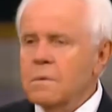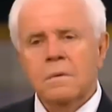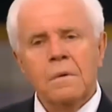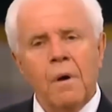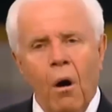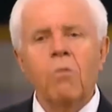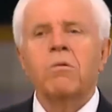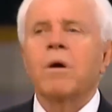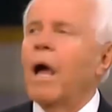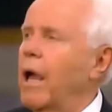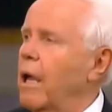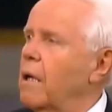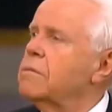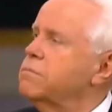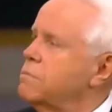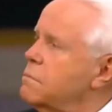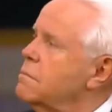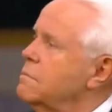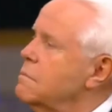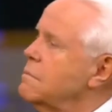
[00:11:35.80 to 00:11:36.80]
Okay.
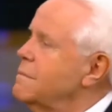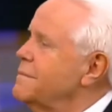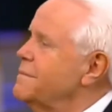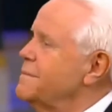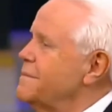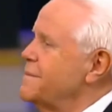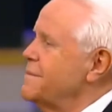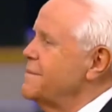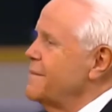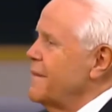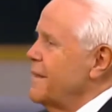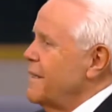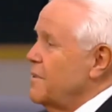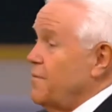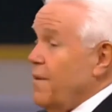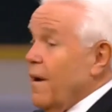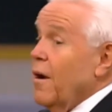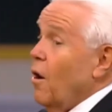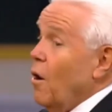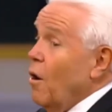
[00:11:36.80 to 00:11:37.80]
It's
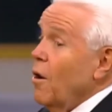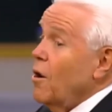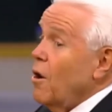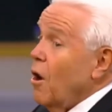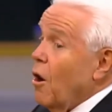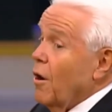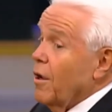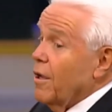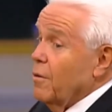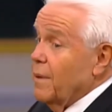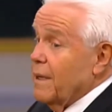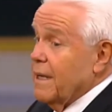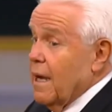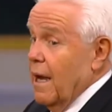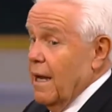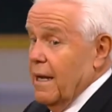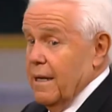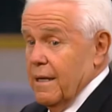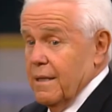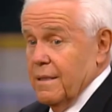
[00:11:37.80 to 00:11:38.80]
very hard to argue with
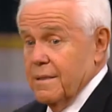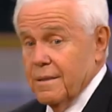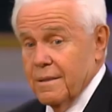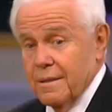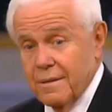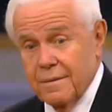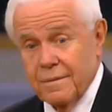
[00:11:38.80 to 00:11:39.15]
kindness.